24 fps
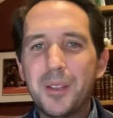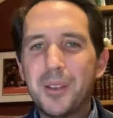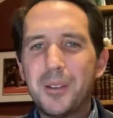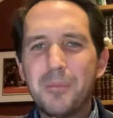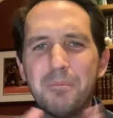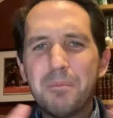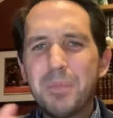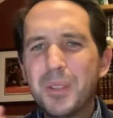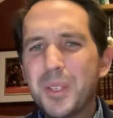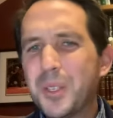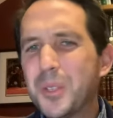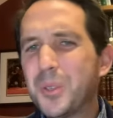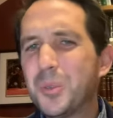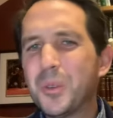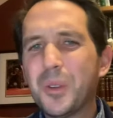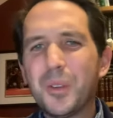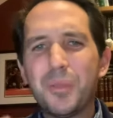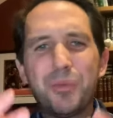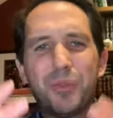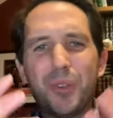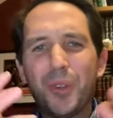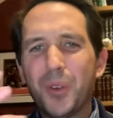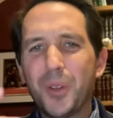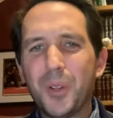
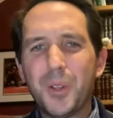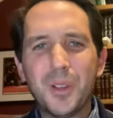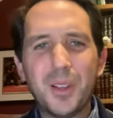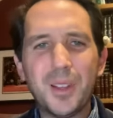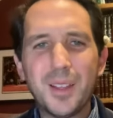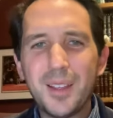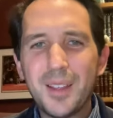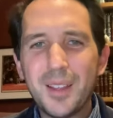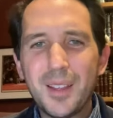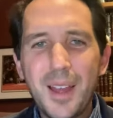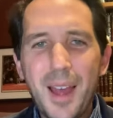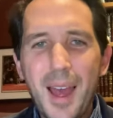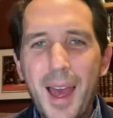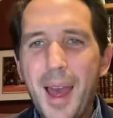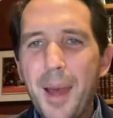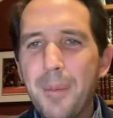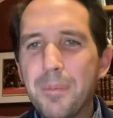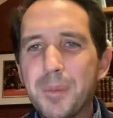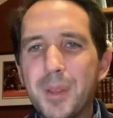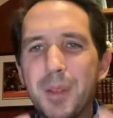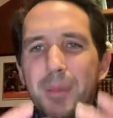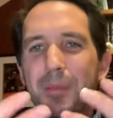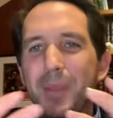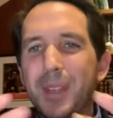Beautiful,
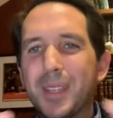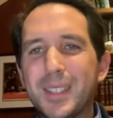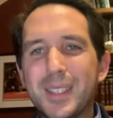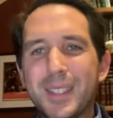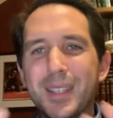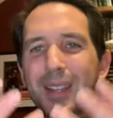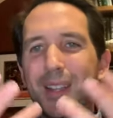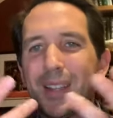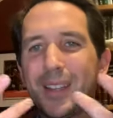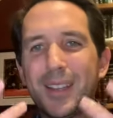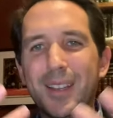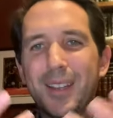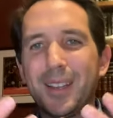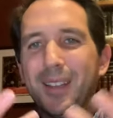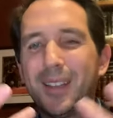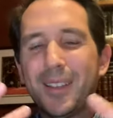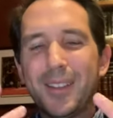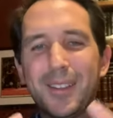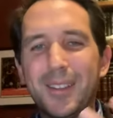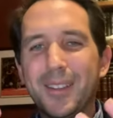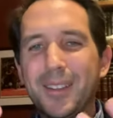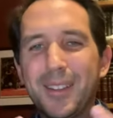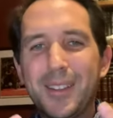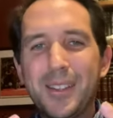optimistic,
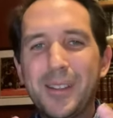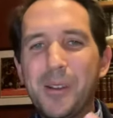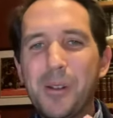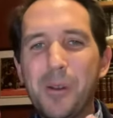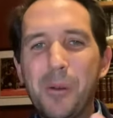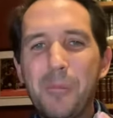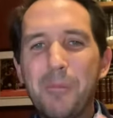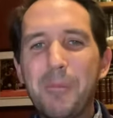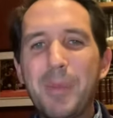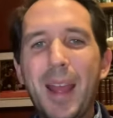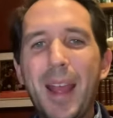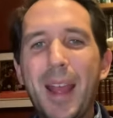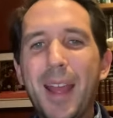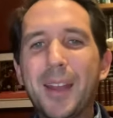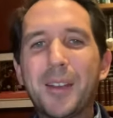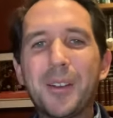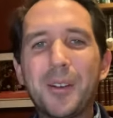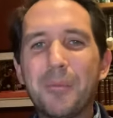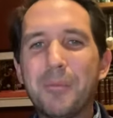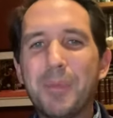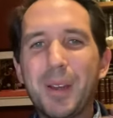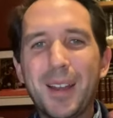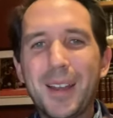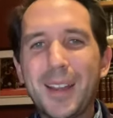you know, manner.
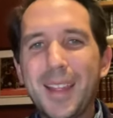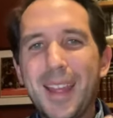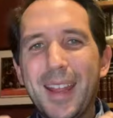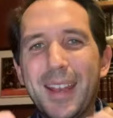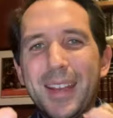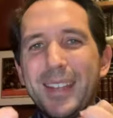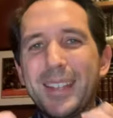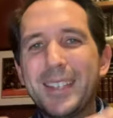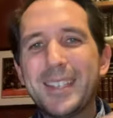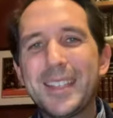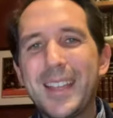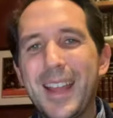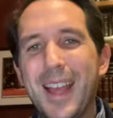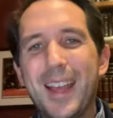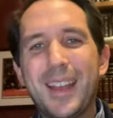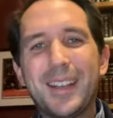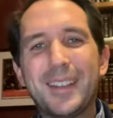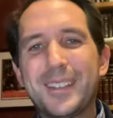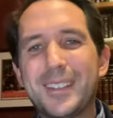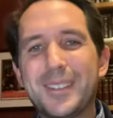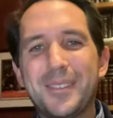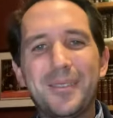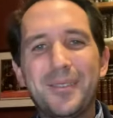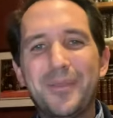But again, he's not...
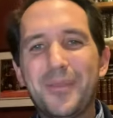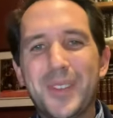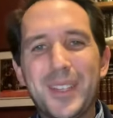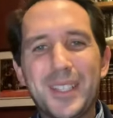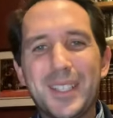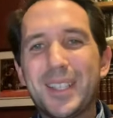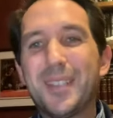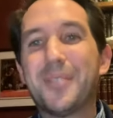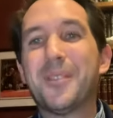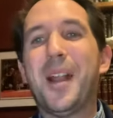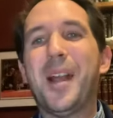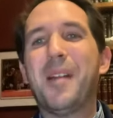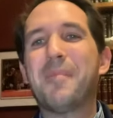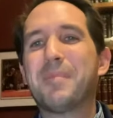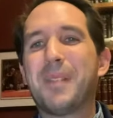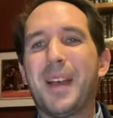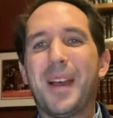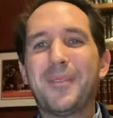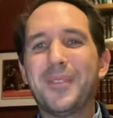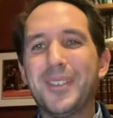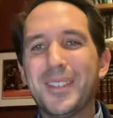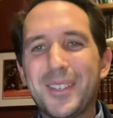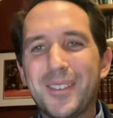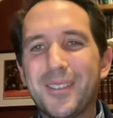This is the
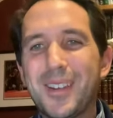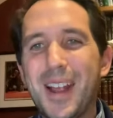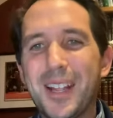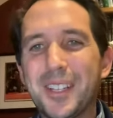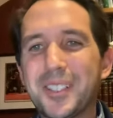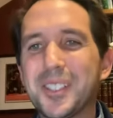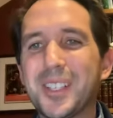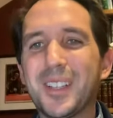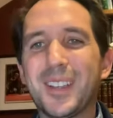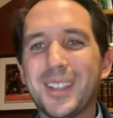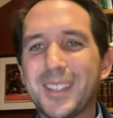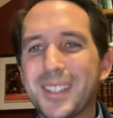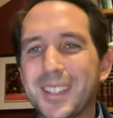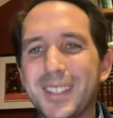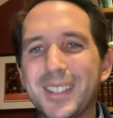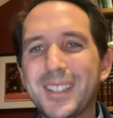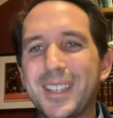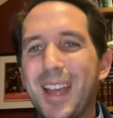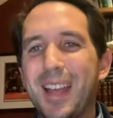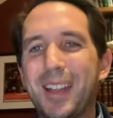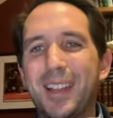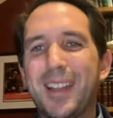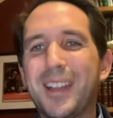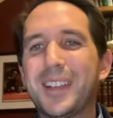Rambam. He's a rationalist. This is
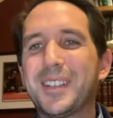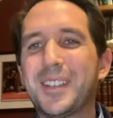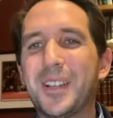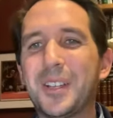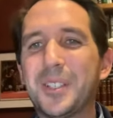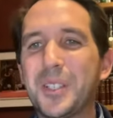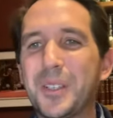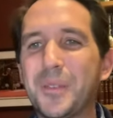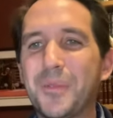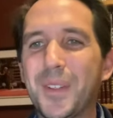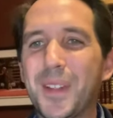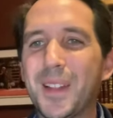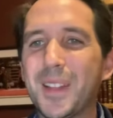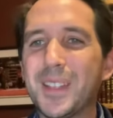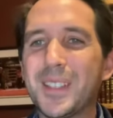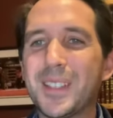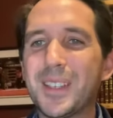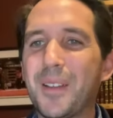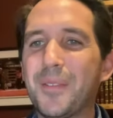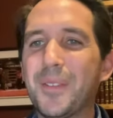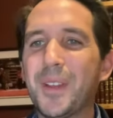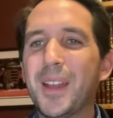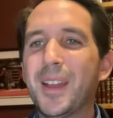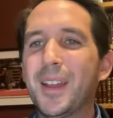not like touchy-feely
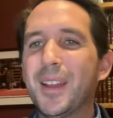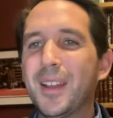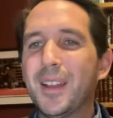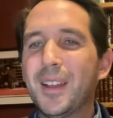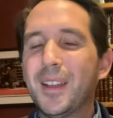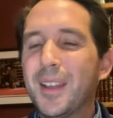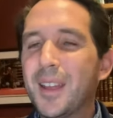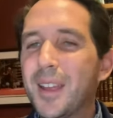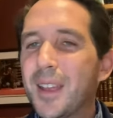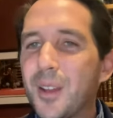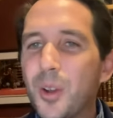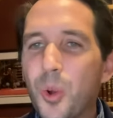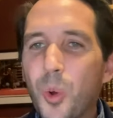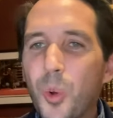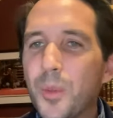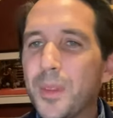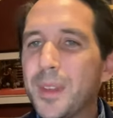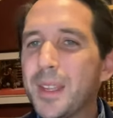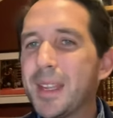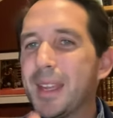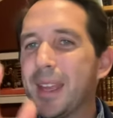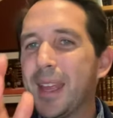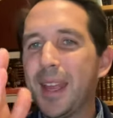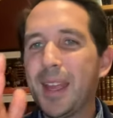stuff. It
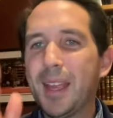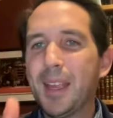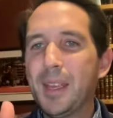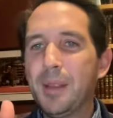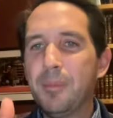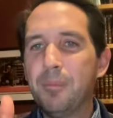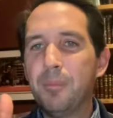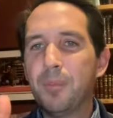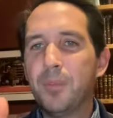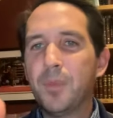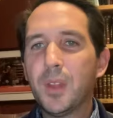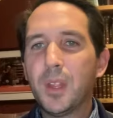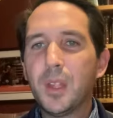only came